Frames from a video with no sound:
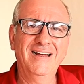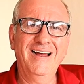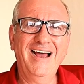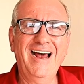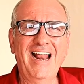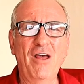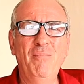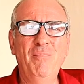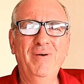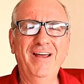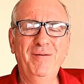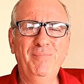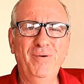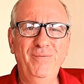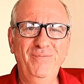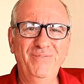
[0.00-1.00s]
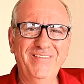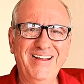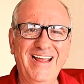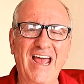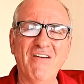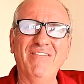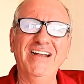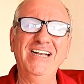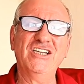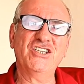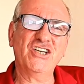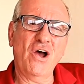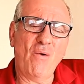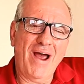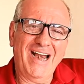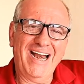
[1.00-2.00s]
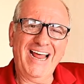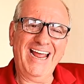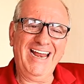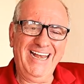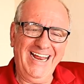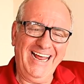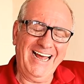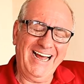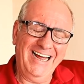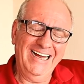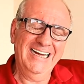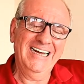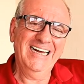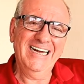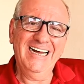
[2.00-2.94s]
Hello people, Kevin Thailand here.